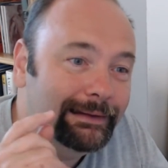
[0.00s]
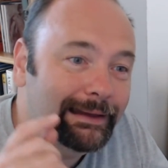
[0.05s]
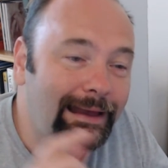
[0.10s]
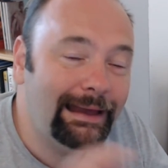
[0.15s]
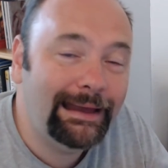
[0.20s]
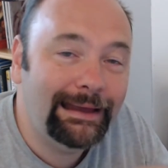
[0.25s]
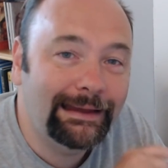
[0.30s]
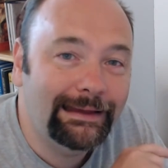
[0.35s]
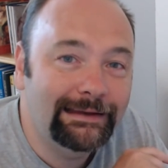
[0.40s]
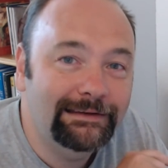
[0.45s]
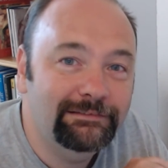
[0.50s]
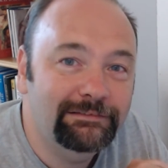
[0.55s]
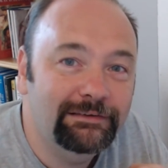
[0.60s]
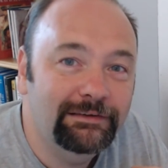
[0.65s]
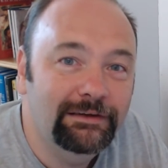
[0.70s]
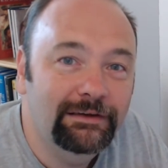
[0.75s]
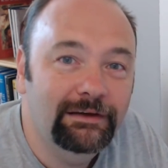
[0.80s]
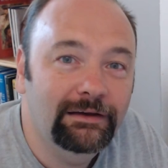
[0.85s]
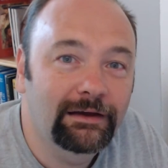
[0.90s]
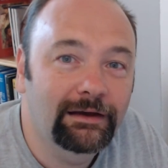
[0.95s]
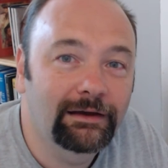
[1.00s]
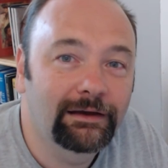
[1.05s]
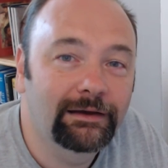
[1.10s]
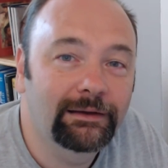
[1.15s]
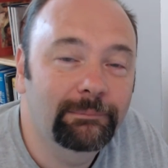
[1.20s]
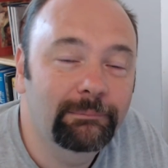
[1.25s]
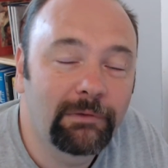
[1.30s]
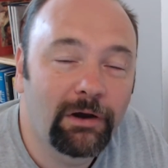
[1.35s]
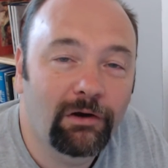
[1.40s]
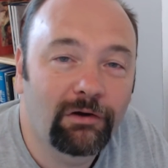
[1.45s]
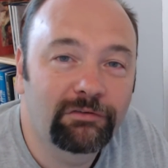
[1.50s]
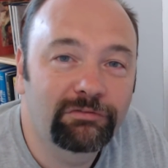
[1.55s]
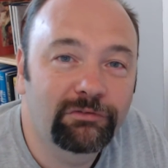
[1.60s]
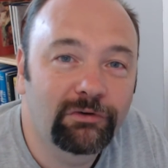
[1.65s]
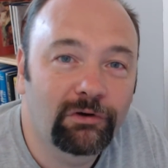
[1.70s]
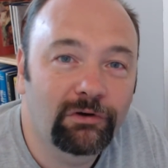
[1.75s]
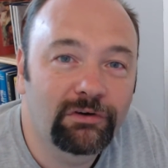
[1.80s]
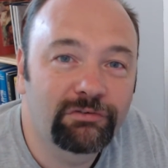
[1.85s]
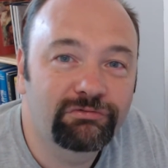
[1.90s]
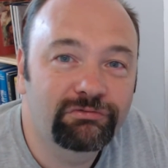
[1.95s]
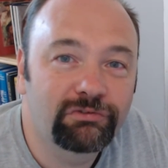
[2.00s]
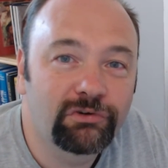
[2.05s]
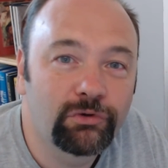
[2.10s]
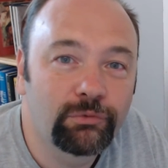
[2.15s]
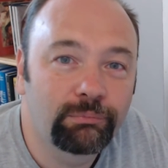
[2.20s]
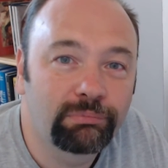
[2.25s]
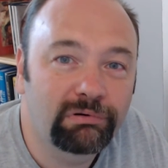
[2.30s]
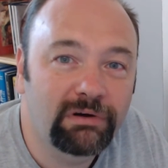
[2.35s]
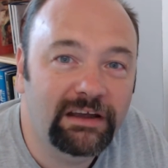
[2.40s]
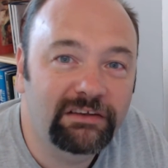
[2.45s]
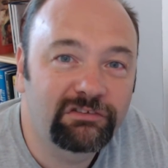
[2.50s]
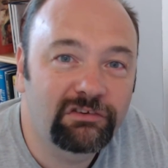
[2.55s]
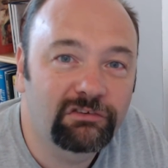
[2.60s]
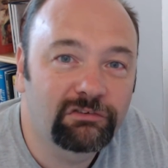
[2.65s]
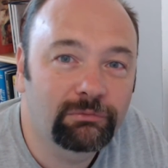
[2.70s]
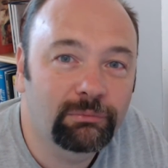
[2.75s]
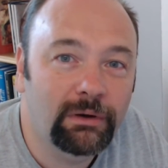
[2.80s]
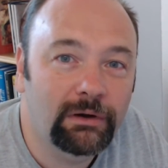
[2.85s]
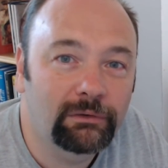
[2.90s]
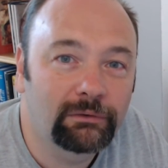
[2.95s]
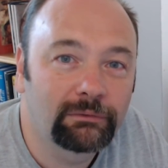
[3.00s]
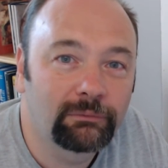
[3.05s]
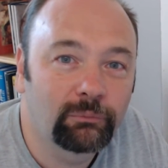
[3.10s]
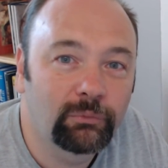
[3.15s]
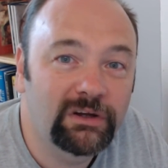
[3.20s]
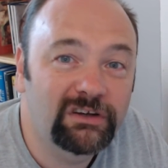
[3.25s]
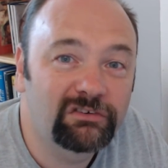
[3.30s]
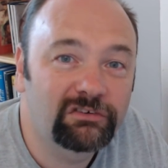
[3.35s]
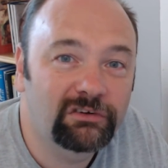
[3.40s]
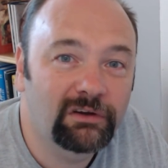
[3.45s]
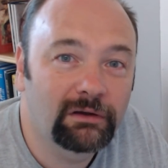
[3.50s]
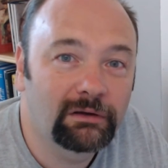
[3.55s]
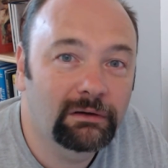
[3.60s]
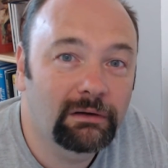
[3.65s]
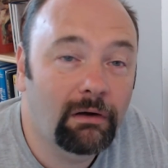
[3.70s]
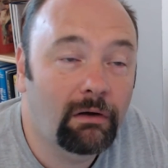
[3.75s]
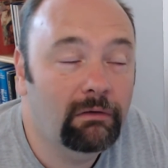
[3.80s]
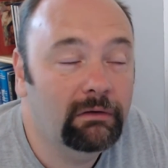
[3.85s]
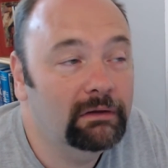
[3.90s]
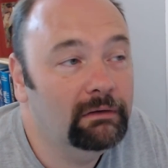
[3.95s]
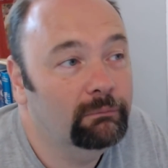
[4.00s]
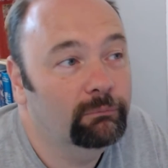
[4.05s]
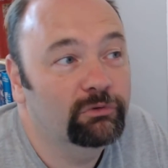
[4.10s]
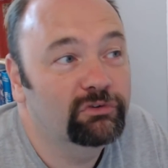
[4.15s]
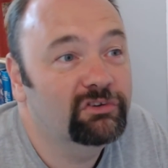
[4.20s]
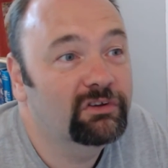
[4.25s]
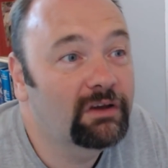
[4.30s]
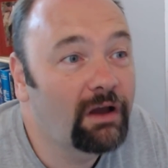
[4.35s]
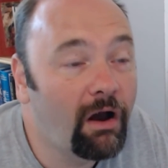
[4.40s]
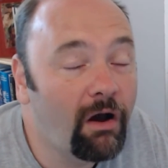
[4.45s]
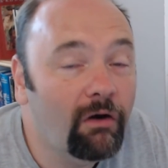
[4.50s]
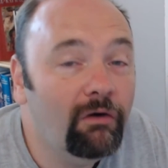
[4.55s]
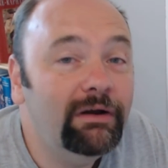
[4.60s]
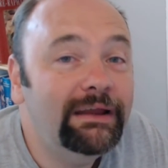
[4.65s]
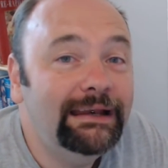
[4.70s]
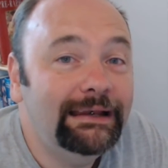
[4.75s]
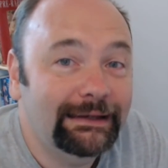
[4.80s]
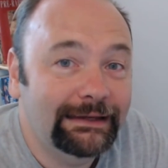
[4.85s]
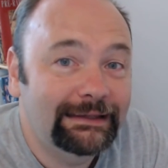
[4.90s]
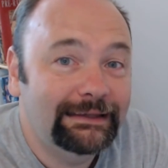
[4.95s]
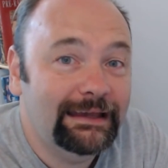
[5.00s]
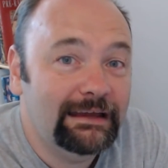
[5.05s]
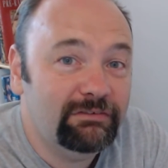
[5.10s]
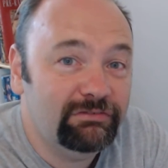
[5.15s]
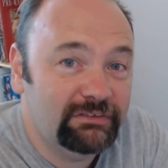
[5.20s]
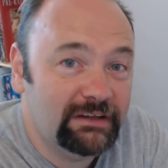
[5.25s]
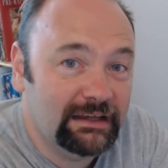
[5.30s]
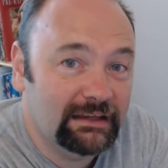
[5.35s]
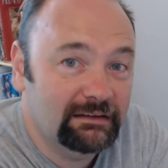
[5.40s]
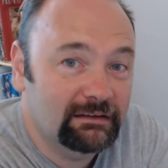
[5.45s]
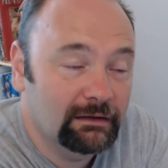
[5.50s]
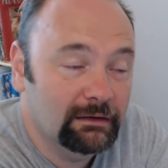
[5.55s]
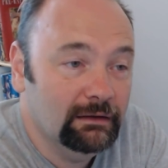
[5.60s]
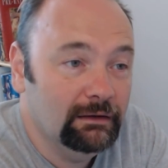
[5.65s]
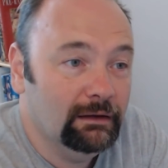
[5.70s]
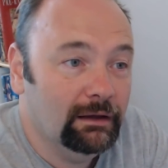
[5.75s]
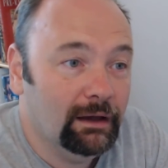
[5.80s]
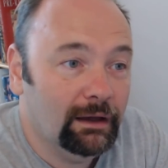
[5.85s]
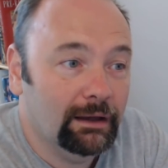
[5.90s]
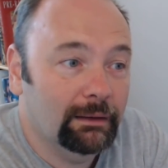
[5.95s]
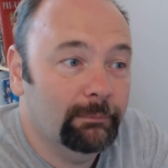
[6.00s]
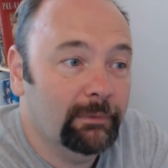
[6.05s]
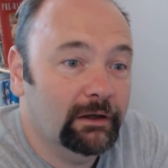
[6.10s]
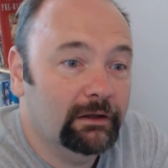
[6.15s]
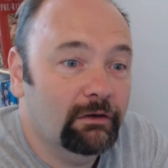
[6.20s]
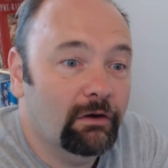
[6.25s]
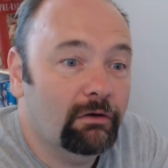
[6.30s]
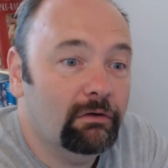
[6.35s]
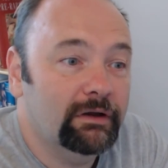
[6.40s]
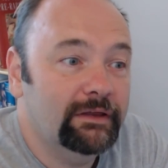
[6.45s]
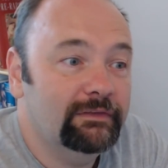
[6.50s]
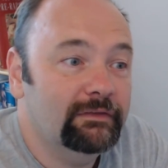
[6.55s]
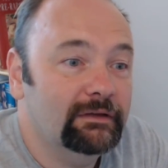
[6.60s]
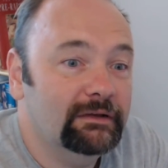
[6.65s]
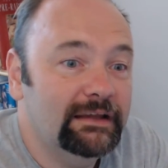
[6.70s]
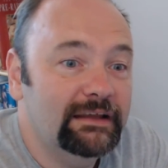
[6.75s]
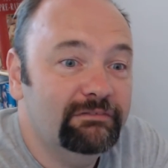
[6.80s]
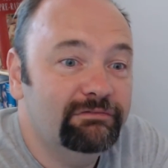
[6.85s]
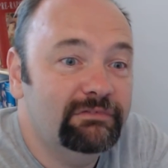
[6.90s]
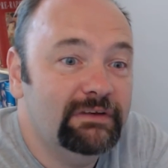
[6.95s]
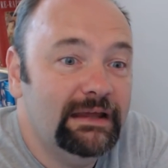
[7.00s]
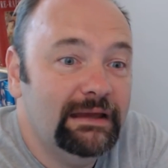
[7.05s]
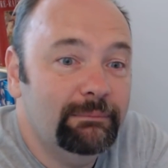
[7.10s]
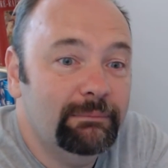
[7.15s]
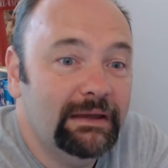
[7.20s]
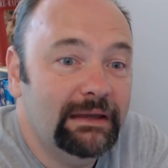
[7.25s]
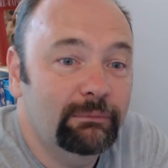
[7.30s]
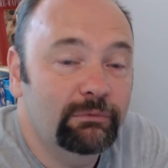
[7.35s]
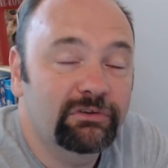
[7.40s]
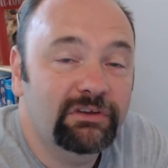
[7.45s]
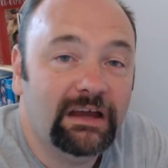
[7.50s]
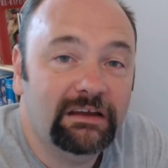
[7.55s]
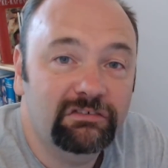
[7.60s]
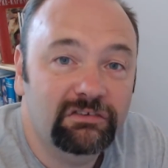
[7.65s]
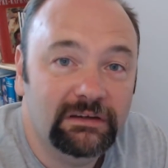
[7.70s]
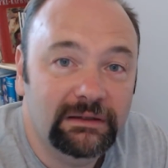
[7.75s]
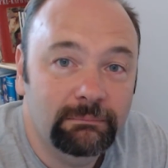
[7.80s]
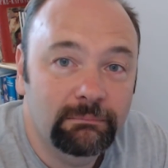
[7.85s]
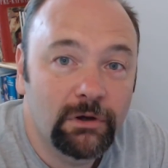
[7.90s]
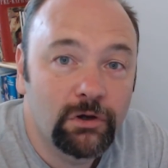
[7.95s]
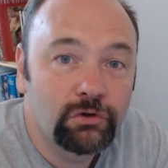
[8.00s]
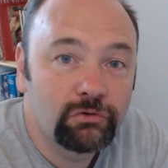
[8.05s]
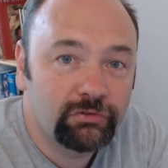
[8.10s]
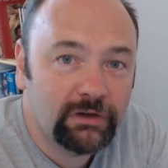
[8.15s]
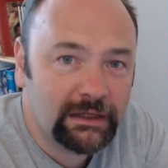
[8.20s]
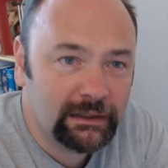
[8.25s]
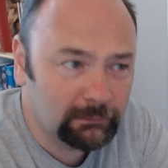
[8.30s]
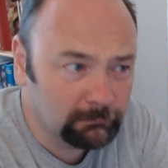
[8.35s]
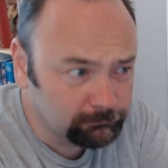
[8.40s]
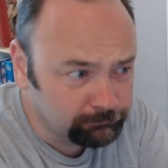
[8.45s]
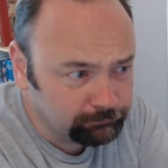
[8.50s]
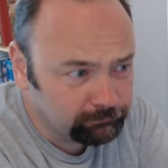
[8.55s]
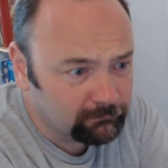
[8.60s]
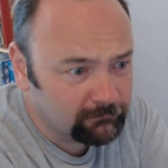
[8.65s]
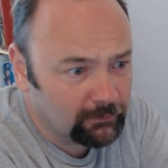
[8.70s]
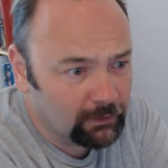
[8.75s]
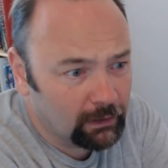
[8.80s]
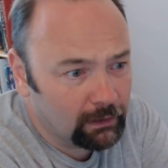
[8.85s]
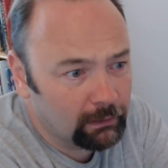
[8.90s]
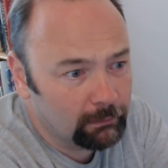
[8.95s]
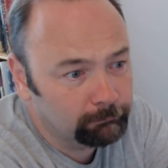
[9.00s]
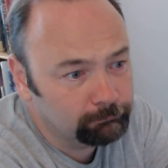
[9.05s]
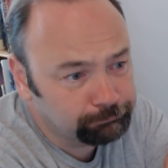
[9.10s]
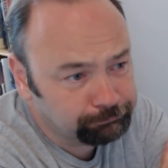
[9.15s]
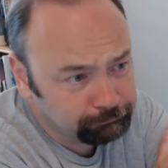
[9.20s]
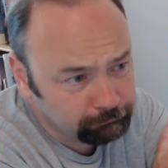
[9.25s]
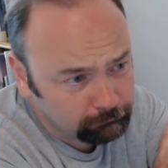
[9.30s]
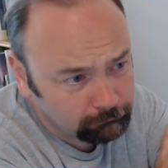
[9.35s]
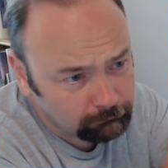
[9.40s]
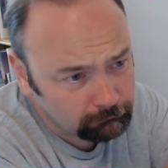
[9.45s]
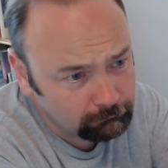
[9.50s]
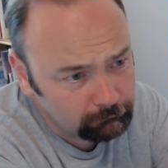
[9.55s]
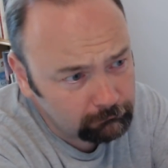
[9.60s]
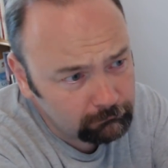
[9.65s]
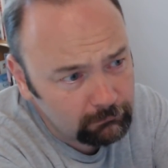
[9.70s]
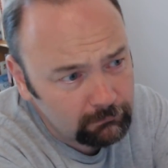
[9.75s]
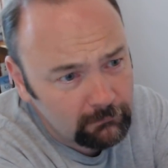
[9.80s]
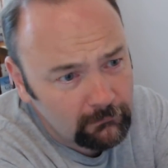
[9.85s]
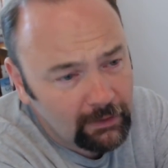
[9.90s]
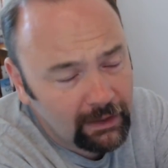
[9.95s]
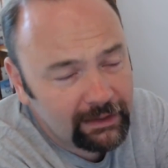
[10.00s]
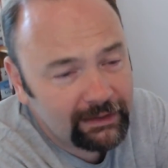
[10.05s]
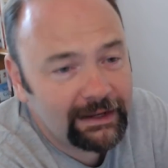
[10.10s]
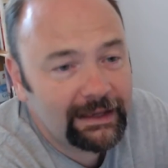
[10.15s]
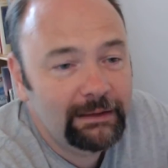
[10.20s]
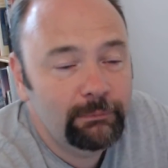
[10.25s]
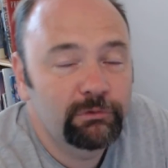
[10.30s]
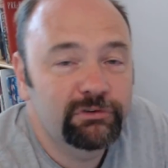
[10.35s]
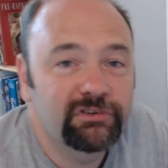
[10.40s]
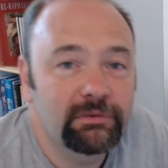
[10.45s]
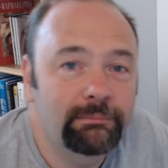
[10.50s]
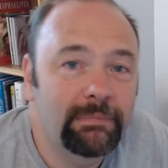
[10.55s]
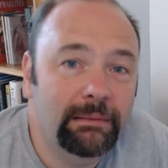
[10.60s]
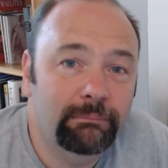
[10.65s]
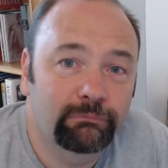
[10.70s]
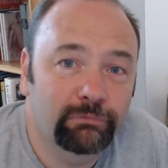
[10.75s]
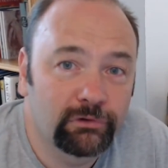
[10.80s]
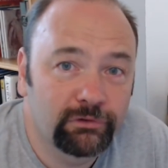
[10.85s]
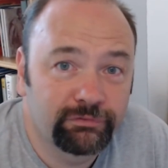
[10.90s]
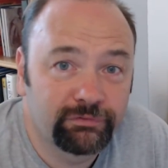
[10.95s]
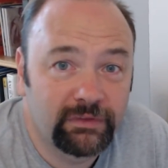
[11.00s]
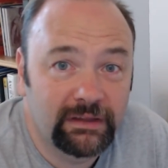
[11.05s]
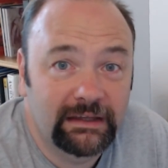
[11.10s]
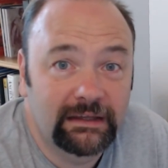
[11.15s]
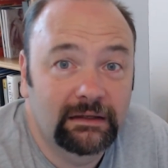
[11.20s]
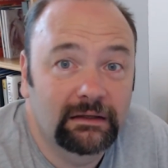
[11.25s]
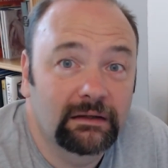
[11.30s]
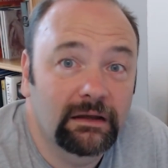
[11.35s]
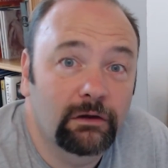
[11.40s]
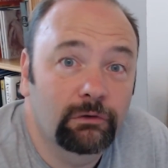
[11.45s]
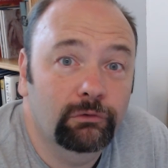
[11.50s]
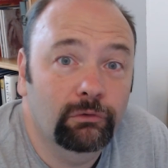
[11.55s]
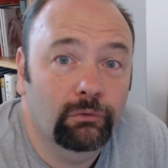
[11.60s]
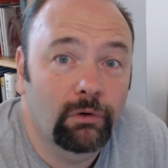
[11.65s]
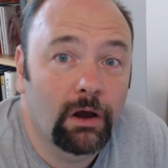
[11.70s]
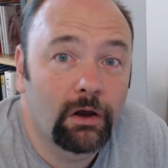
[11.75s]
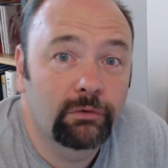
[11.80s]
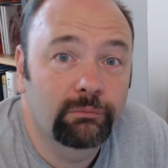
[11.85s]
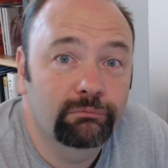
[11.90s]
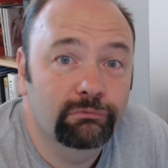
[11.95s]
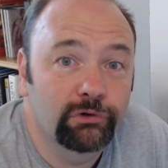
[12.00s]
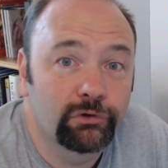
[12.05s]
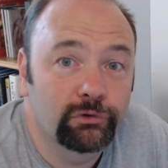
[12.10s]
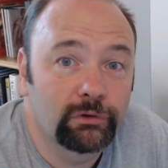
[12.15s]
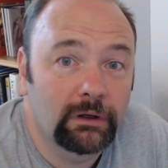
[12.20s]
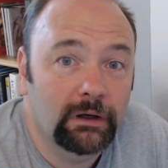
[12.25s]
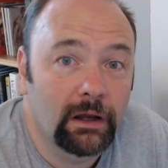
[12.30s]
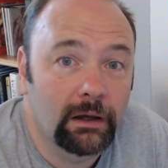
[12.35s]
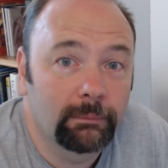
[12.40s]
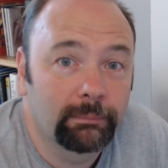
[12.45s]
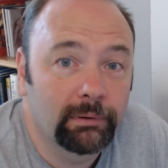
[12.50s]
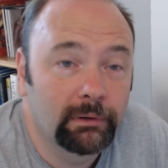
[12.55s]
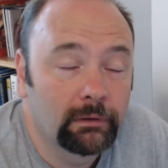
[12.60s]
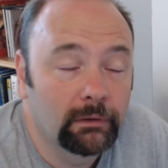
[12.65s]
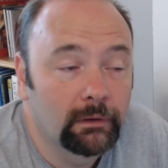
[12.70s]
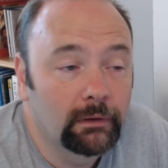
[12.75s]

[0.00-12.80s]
And I've got a fruit press as well, which I was kindly gifted. A guy that lived near me was actually moving. And he was a member of the local homebrew club.